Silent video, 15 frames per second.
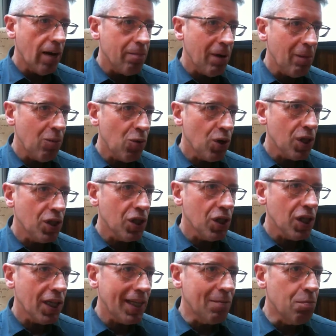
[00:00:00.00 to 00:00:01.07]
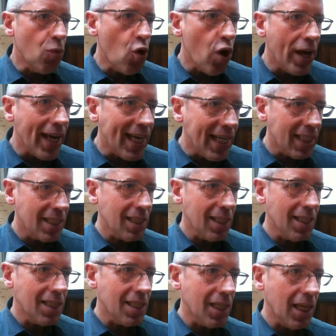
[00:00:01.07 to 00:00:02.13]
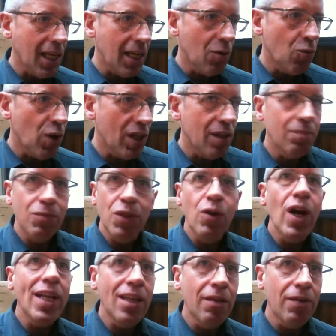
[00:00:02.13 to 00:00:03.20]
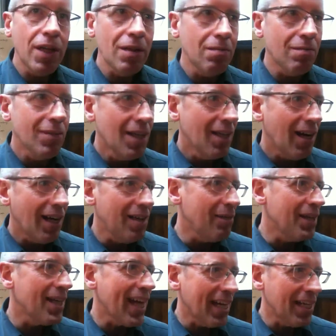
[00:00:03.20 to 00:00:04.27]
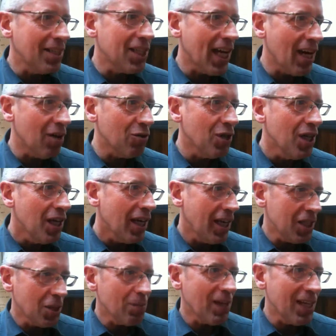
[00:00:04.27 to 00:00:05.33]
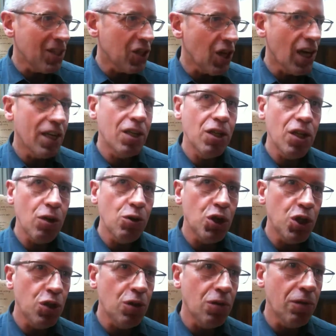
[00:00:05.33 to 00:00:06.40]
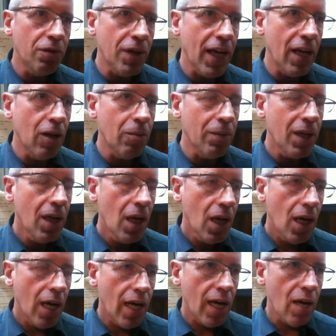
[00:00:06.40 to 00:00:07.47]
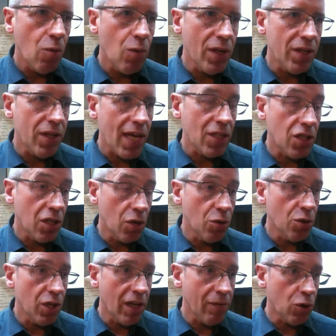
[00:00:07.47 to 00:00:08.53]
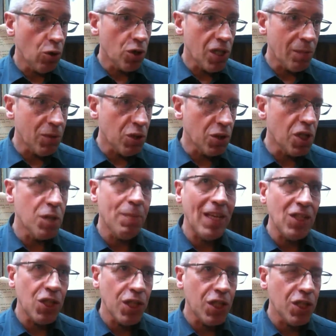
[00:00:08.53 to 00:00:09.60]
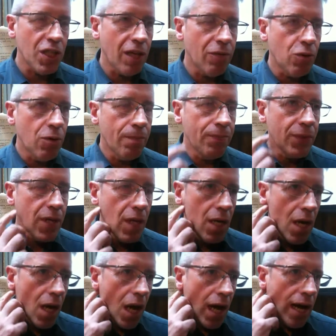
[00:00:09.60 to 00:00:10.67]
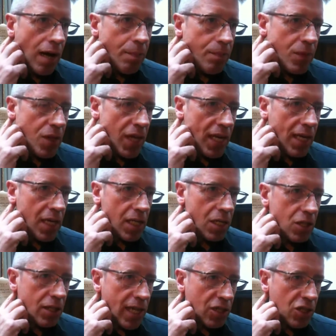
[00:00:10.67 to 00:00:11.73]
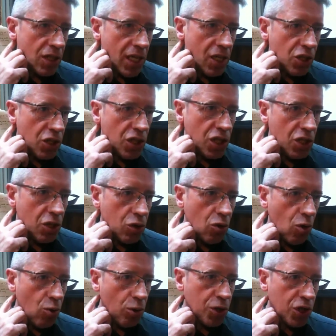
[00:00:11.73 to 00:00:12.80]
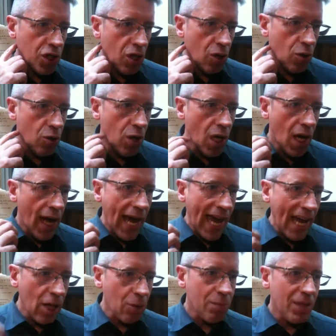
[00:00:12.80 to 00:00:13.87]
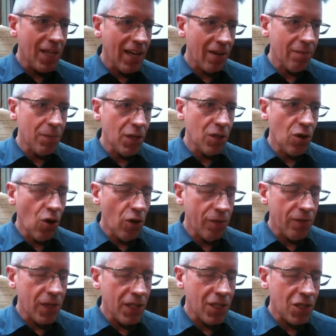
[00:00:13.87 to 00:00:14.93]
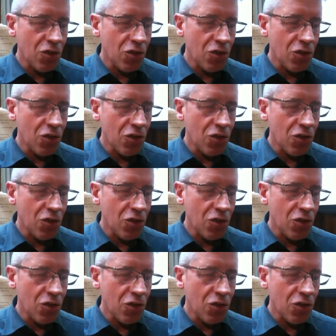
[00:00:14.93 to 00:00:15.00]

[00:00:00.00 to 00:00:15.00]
people can more easily see, well, I live in Canning Town, here's a place that I can go to for help, whether that's at local level or some sort of specialist level. National agencies can also help government off this